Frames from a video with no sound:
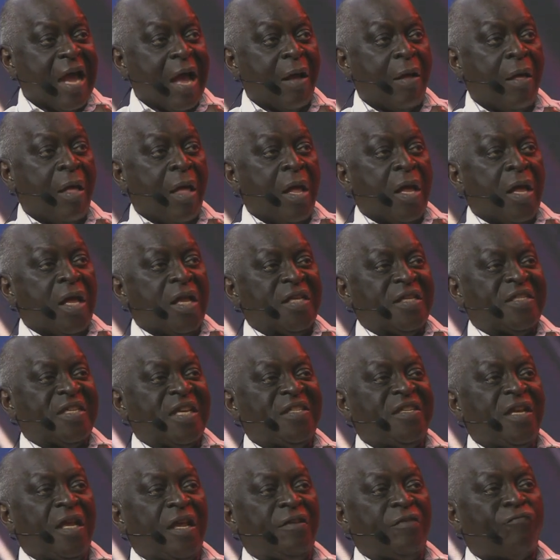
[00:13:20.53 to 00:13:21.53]
in
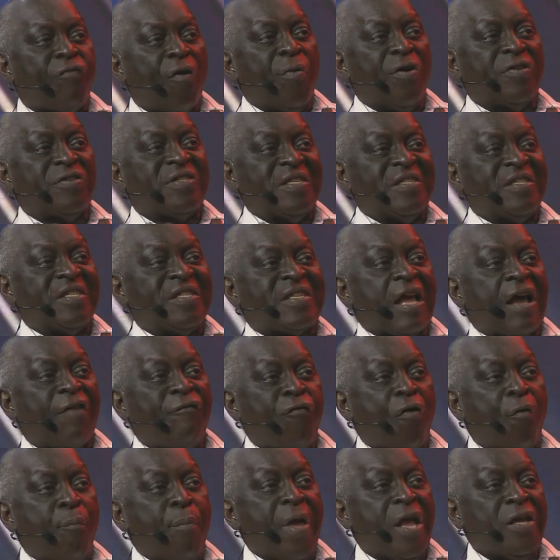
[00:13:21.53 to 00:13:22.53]
form of syncytia
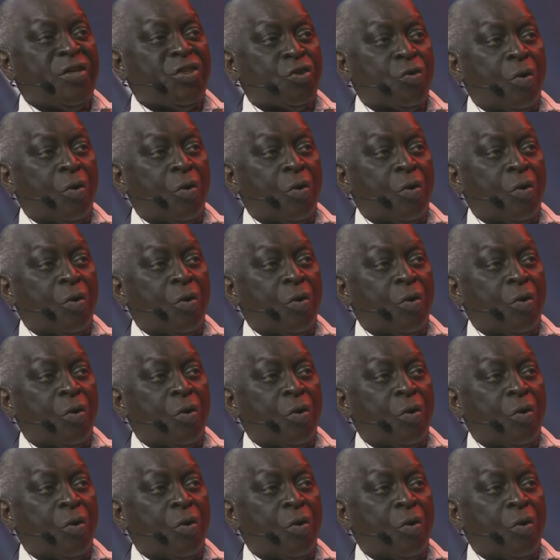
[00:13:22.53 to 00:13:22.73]
formation.